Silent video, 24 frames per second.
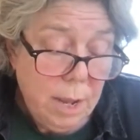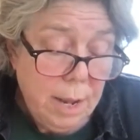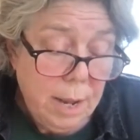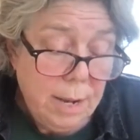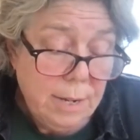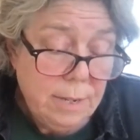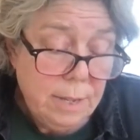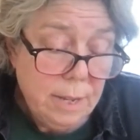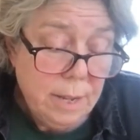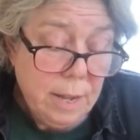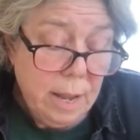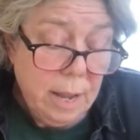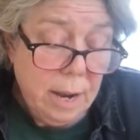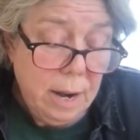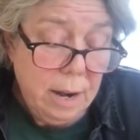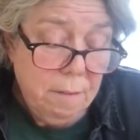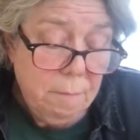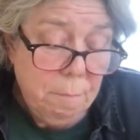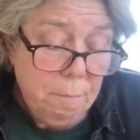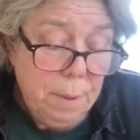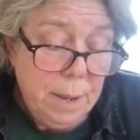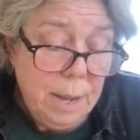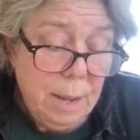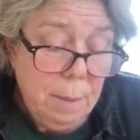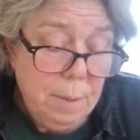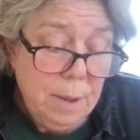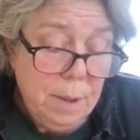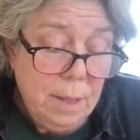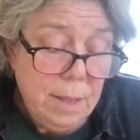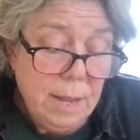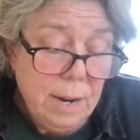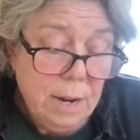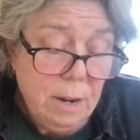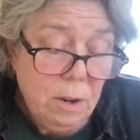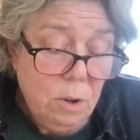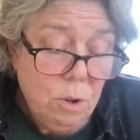It's the kind of baby
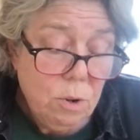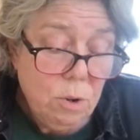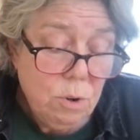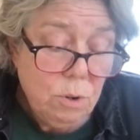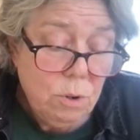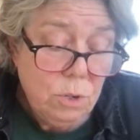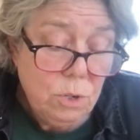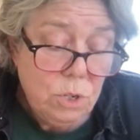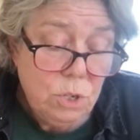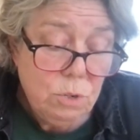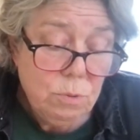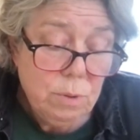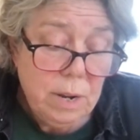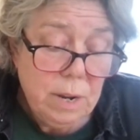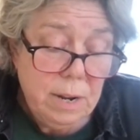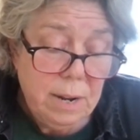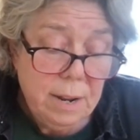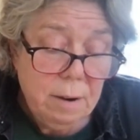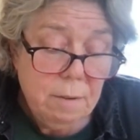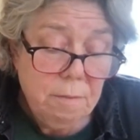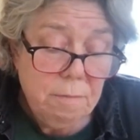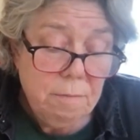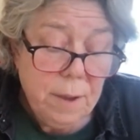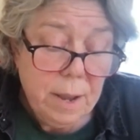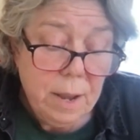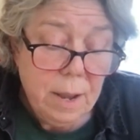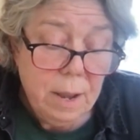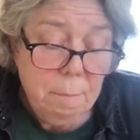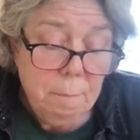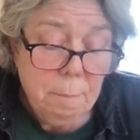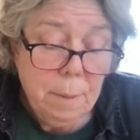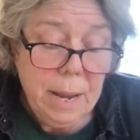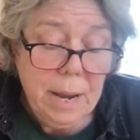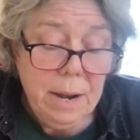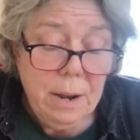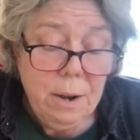that learns to identify
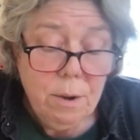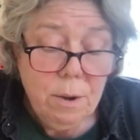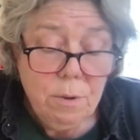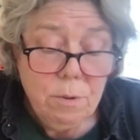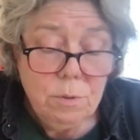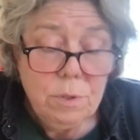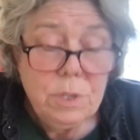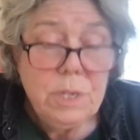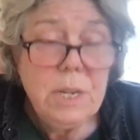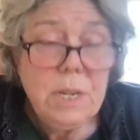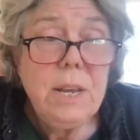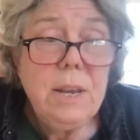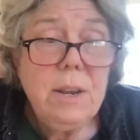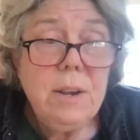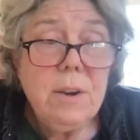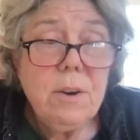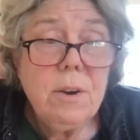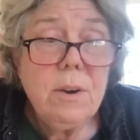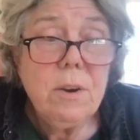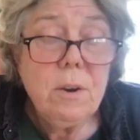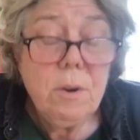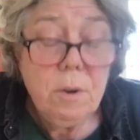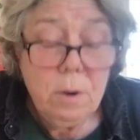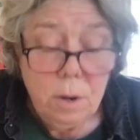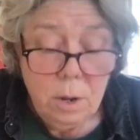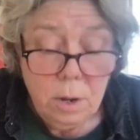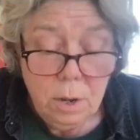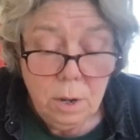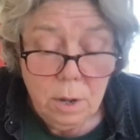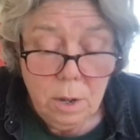my nose here,